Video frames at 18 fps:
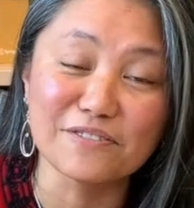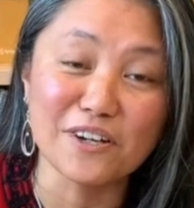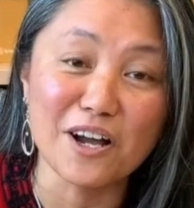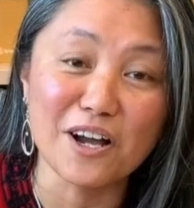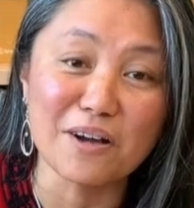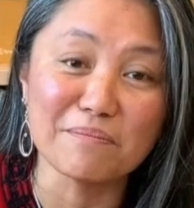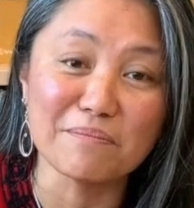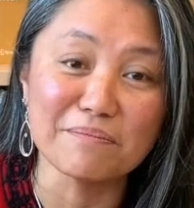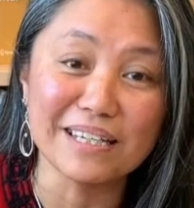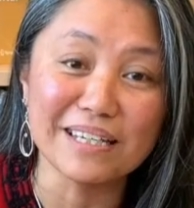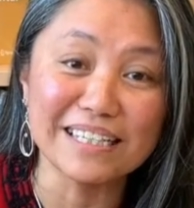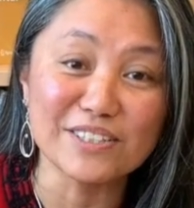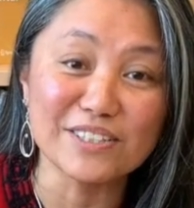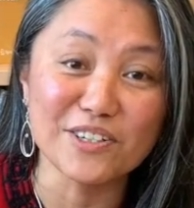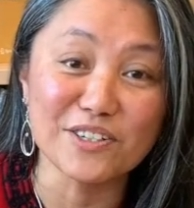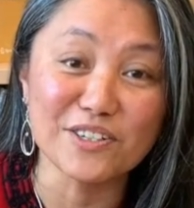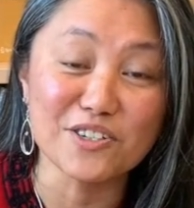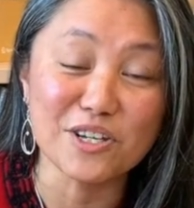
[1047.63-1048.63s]
from
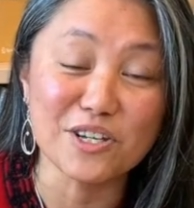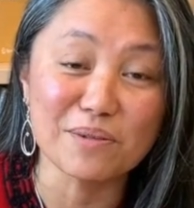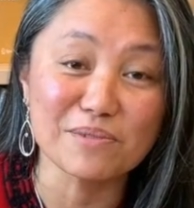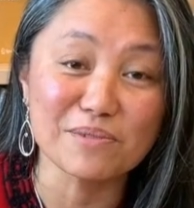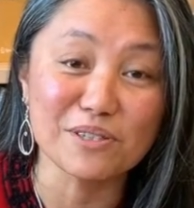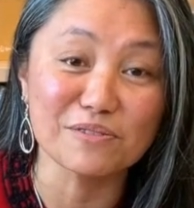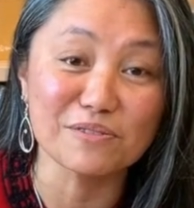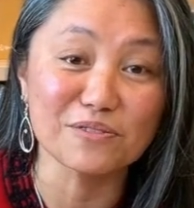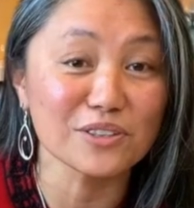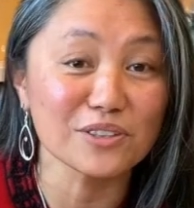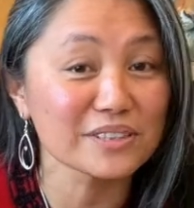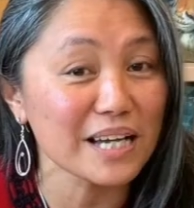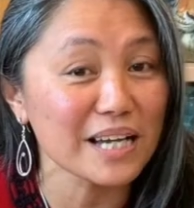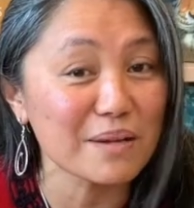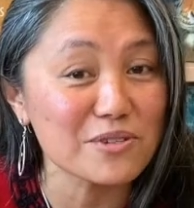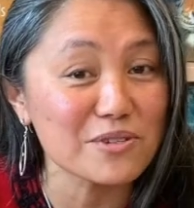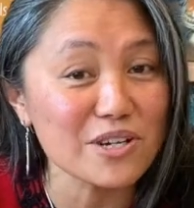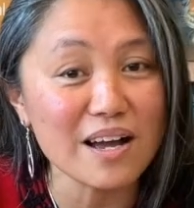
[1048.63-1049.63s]
internship to
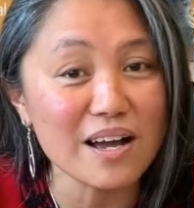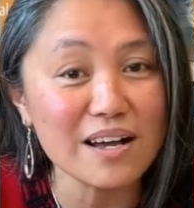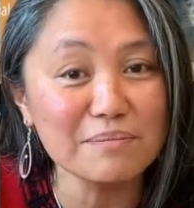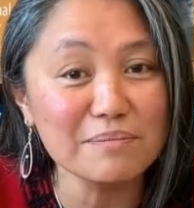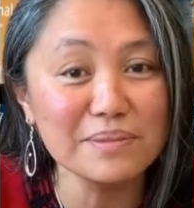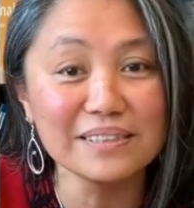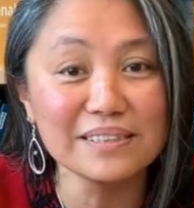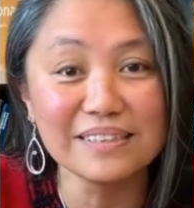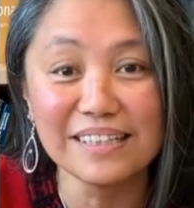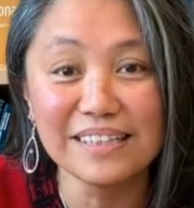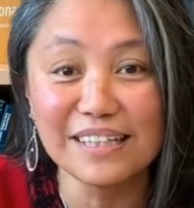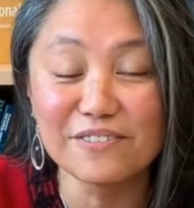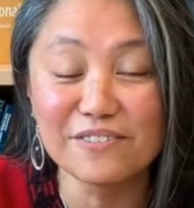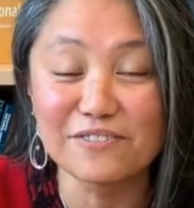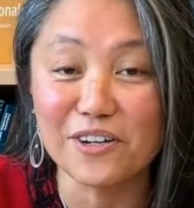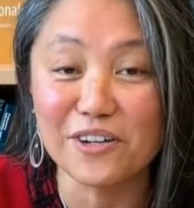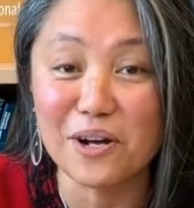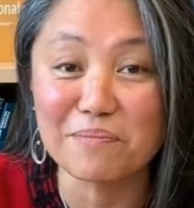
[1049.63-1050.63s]
full-time job,
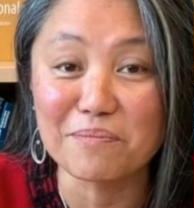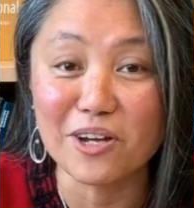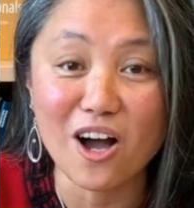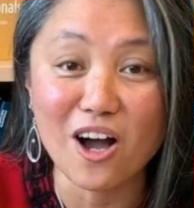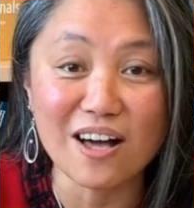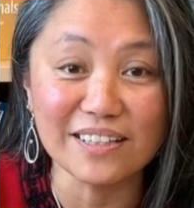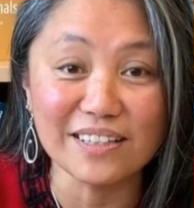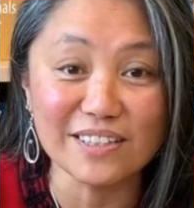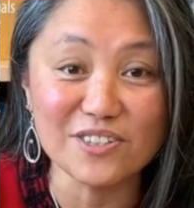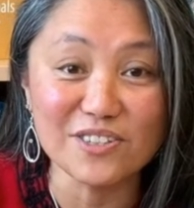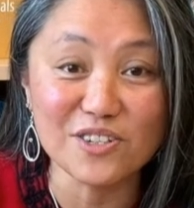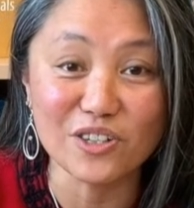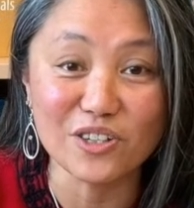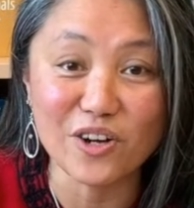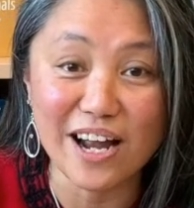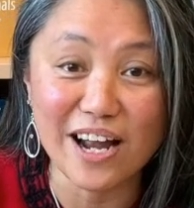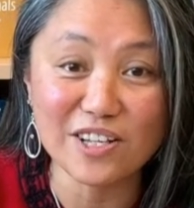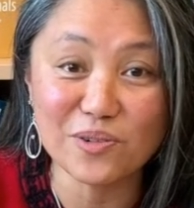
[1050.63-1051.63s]
from college
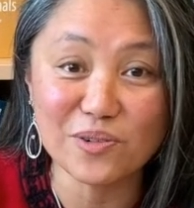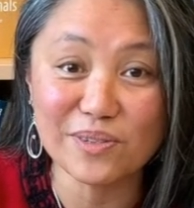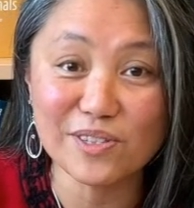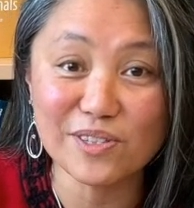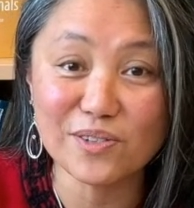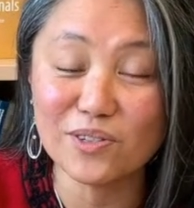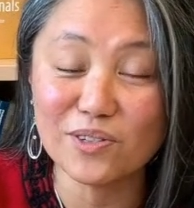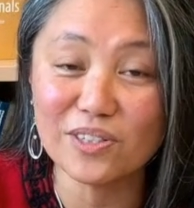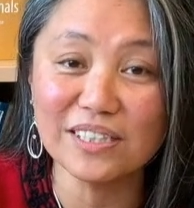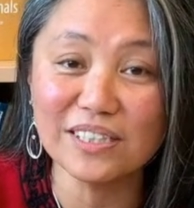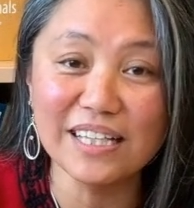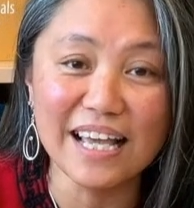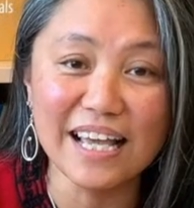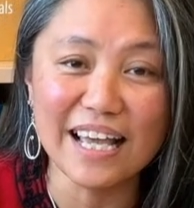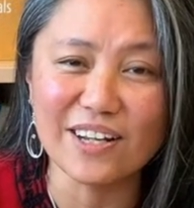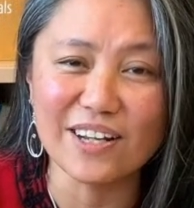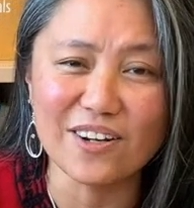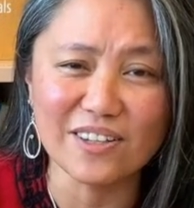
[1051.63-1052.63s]
to graduate school,
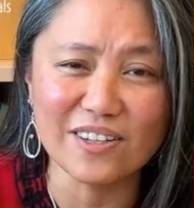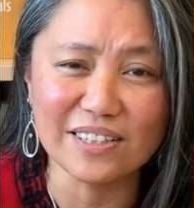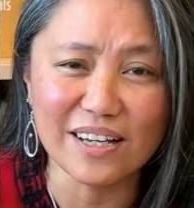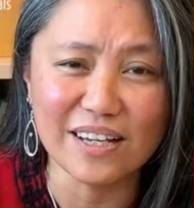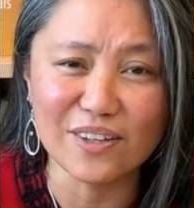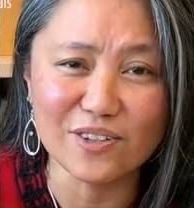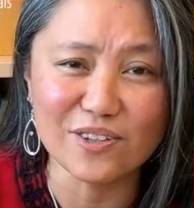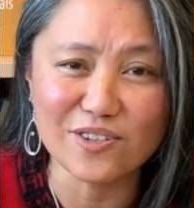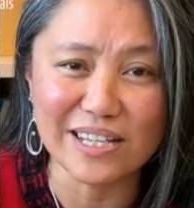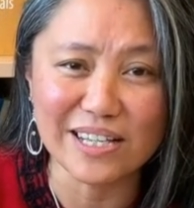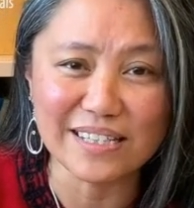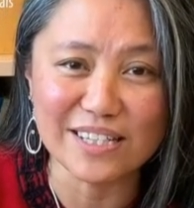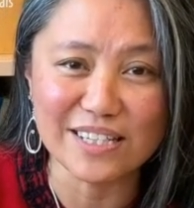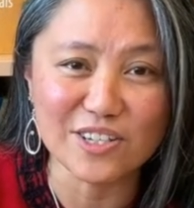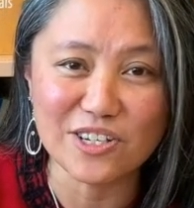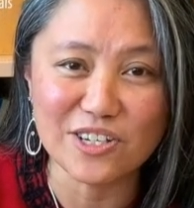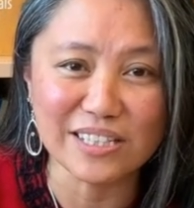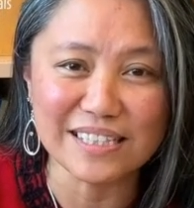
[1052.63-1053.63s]
and all the other
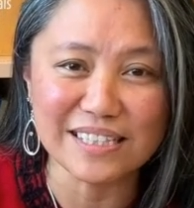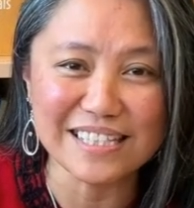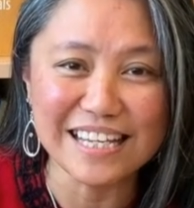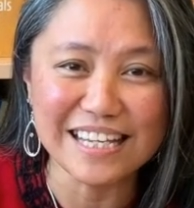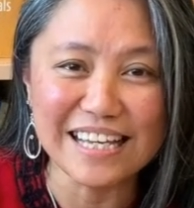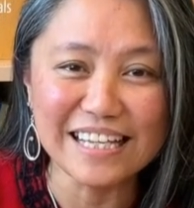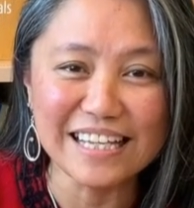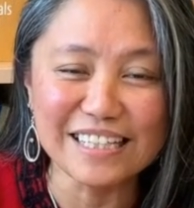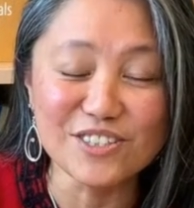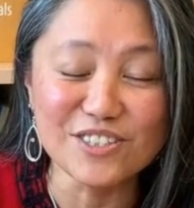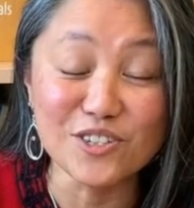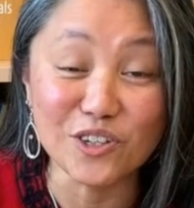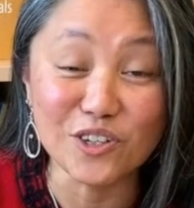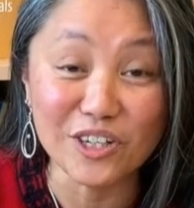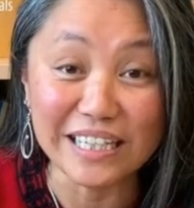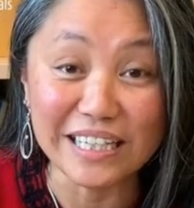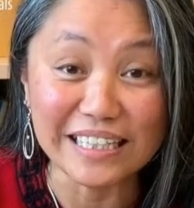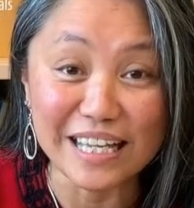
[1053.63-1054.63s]
transitions
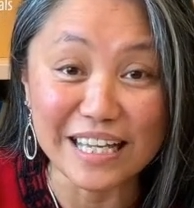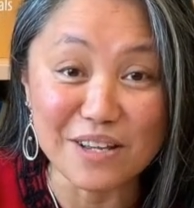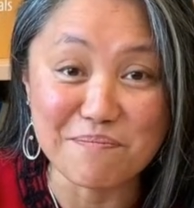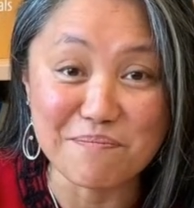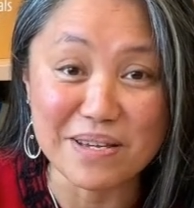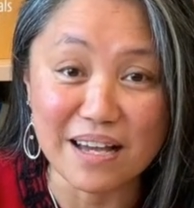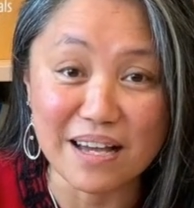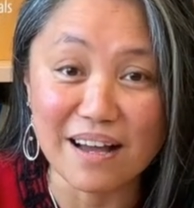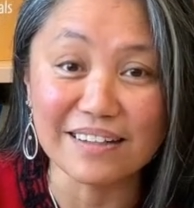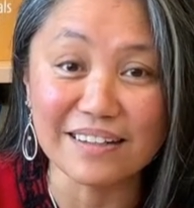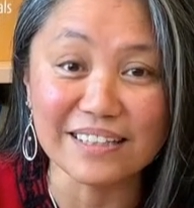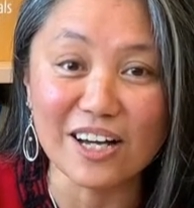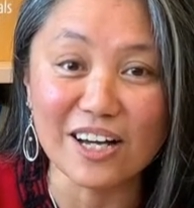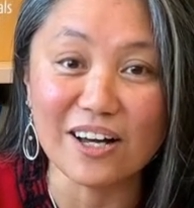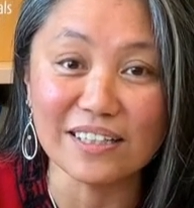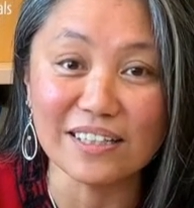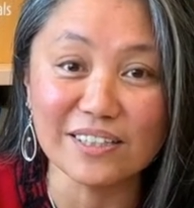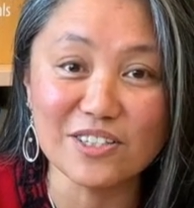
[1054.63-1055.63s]
during and beyond
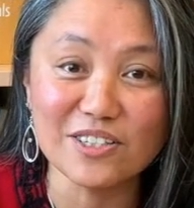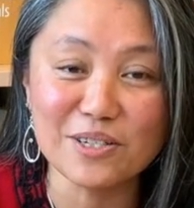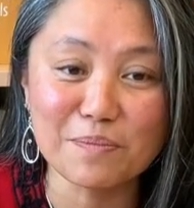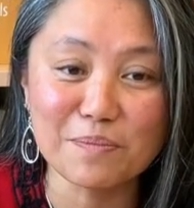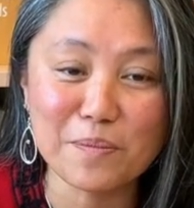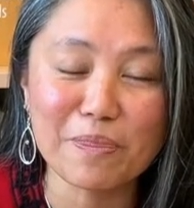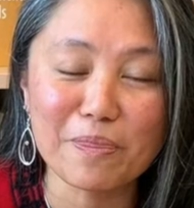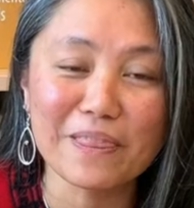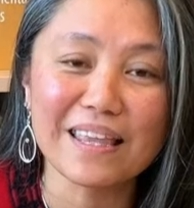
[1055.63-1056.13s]
college.